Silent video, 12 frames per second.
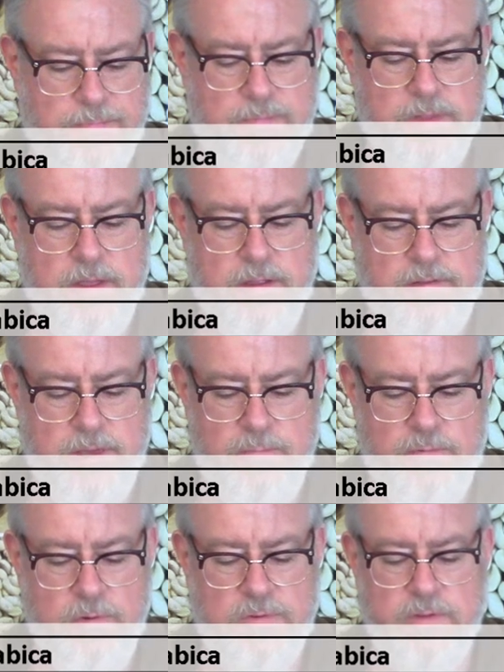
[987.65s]
The deep
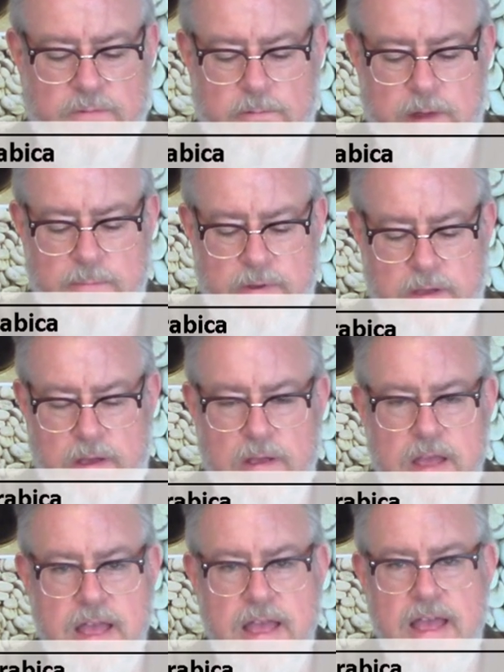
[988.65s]
roots of Arabica
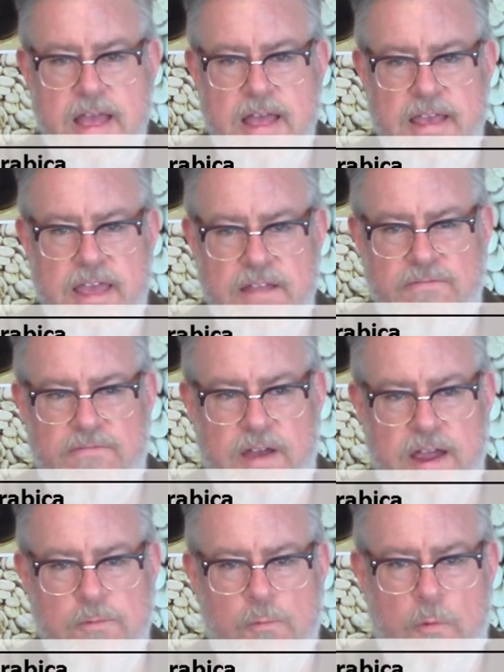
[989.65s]
can
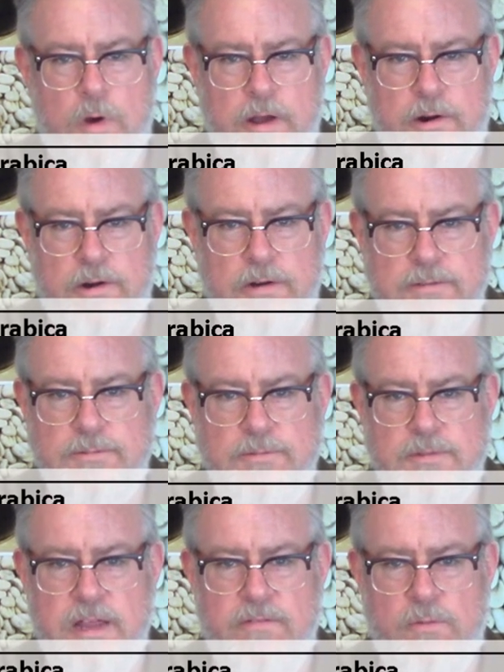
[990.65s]
find water
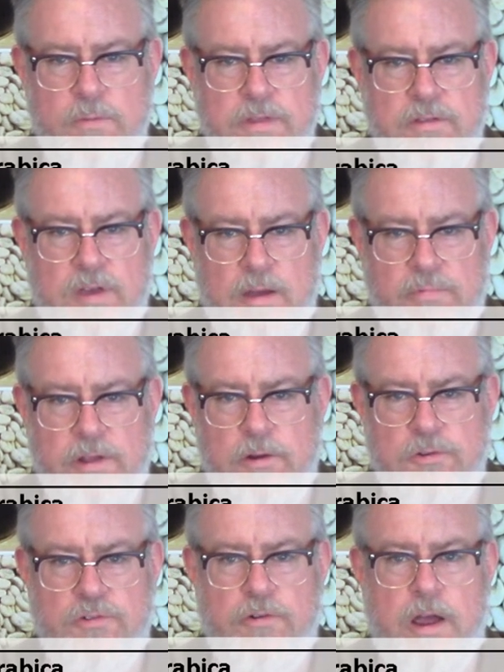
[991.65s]
even when the top layer
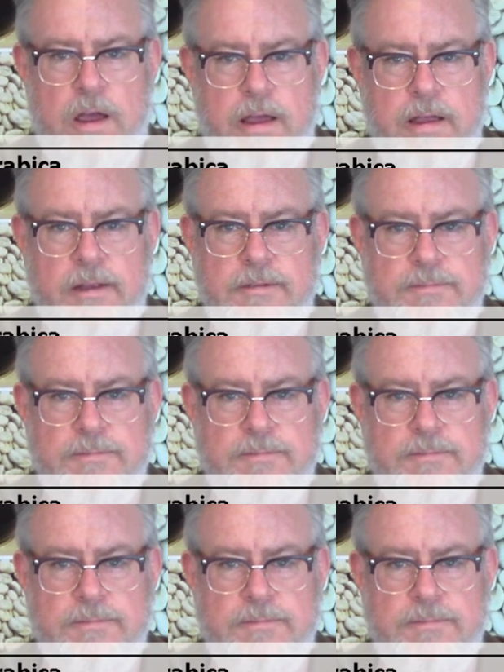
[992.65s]
is dry.